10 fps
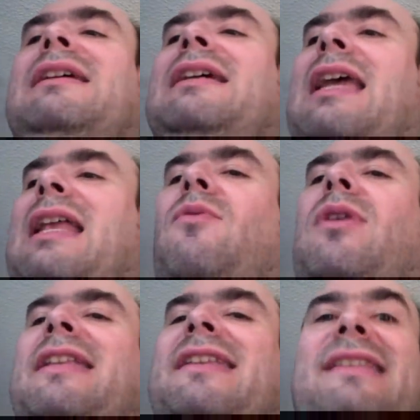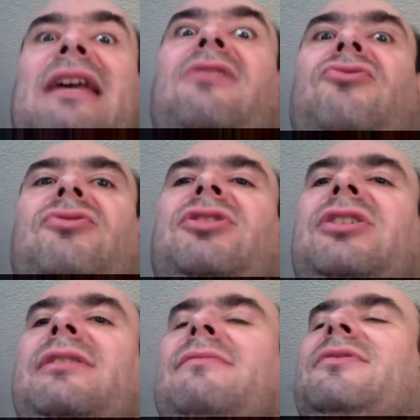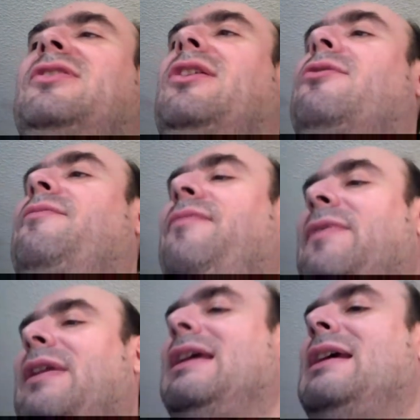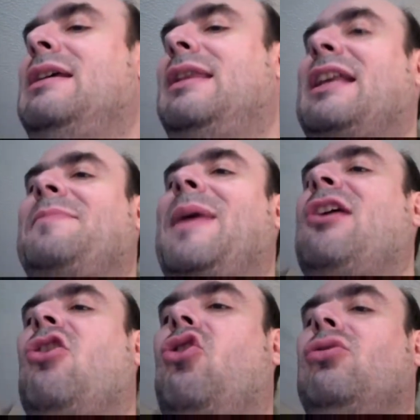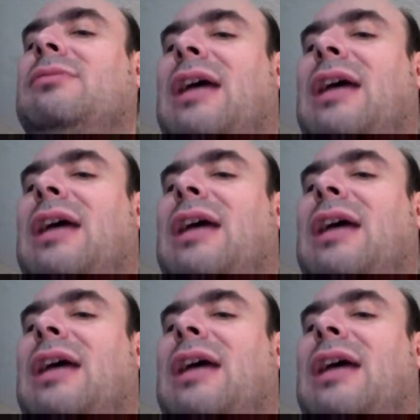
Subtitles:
and I want it to sound real good. So that's my goal.